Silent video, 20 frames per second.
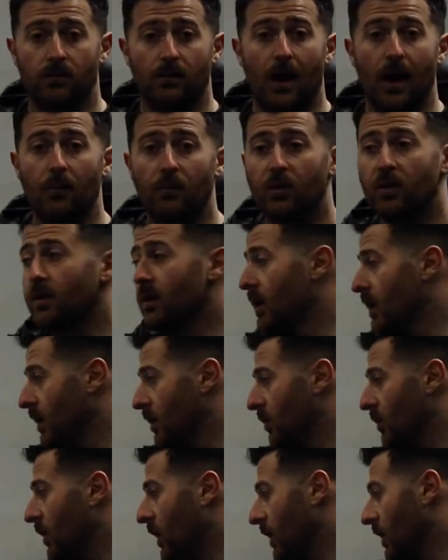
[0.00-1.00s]
hampered.
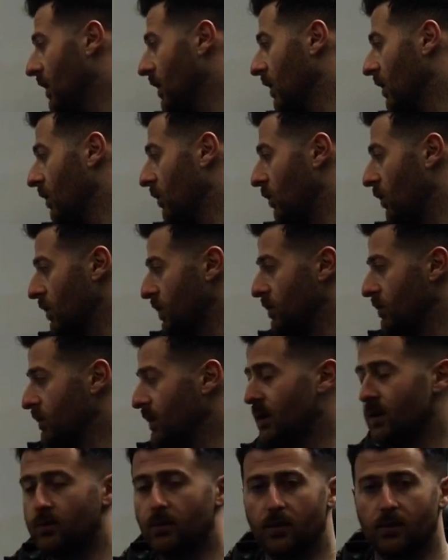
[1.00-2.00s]
But what you
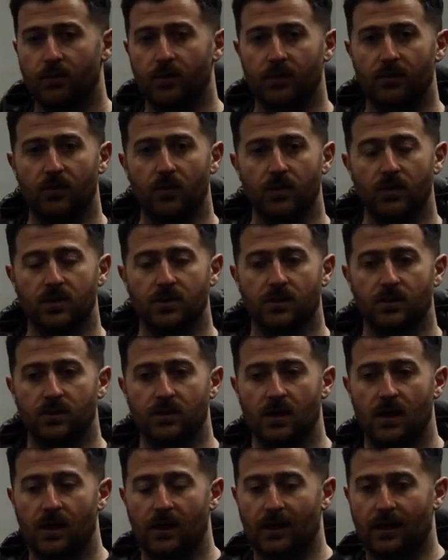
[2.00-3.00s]
really want to be focusing on
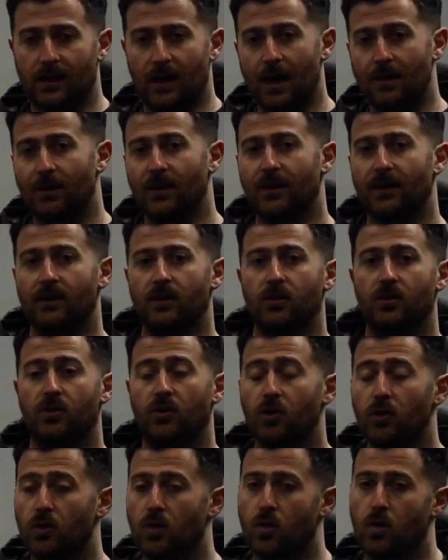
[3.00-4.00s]
is, am I getting
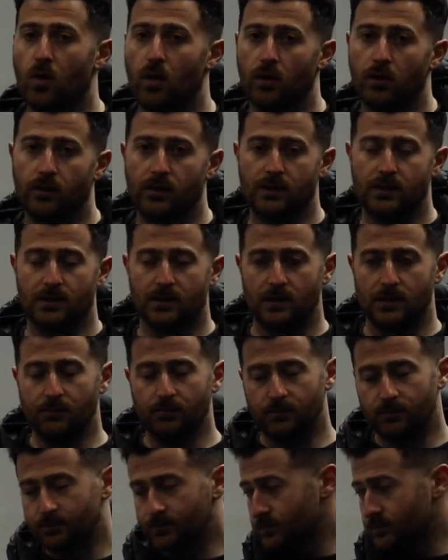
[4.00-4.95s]
good quality sleep?